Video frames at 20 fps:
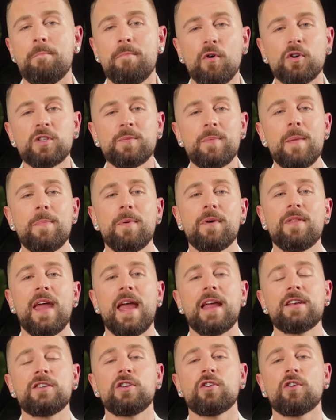Most people
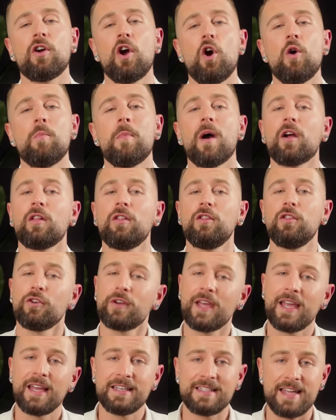that enter your home are
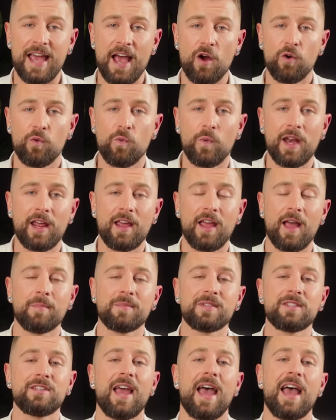looking down when it
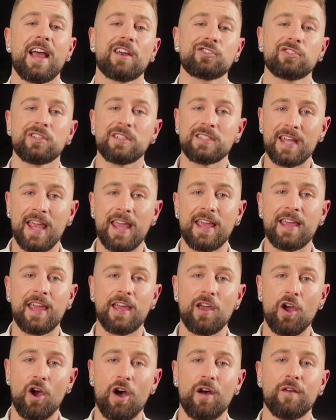comes to actually
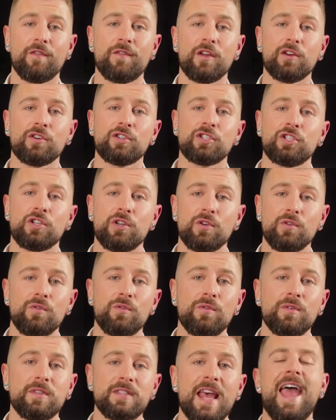taking off their
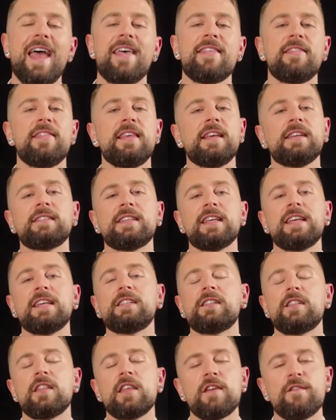shoes, and this
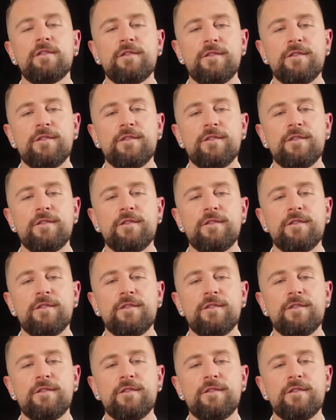is the